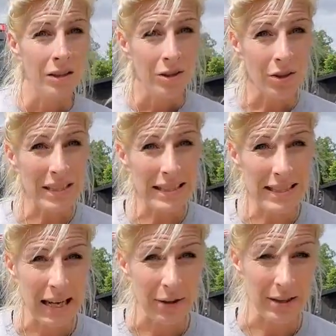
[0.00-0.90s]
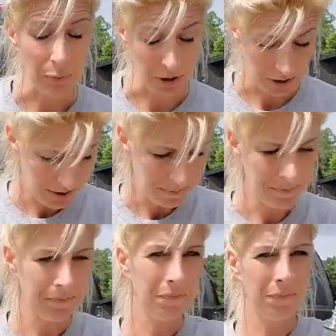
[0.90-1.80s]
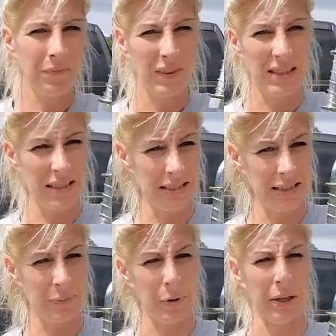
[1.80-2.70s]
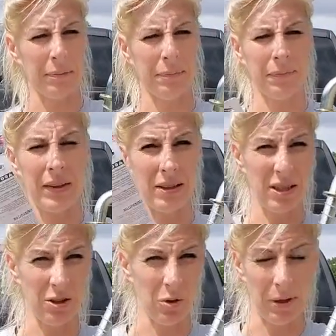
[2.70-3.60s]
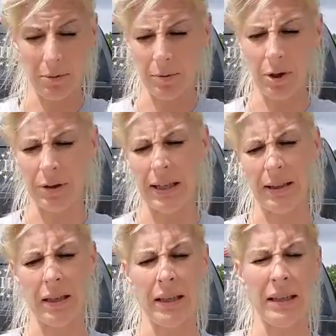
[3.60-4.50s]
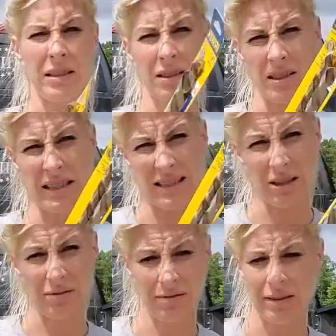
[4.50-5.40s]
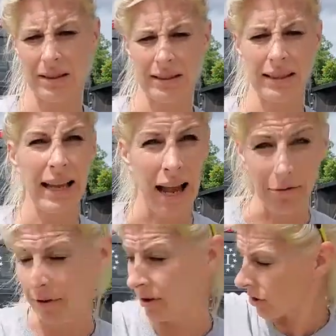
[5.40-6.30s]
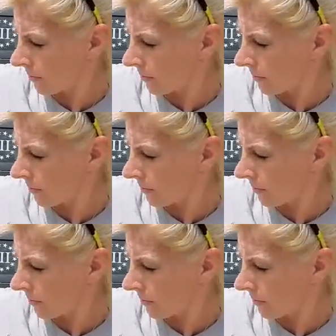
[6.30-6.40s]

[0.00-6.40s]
So this is how this works. This is the spring I was telling you about. Oh yeah, and it's it's a half inch.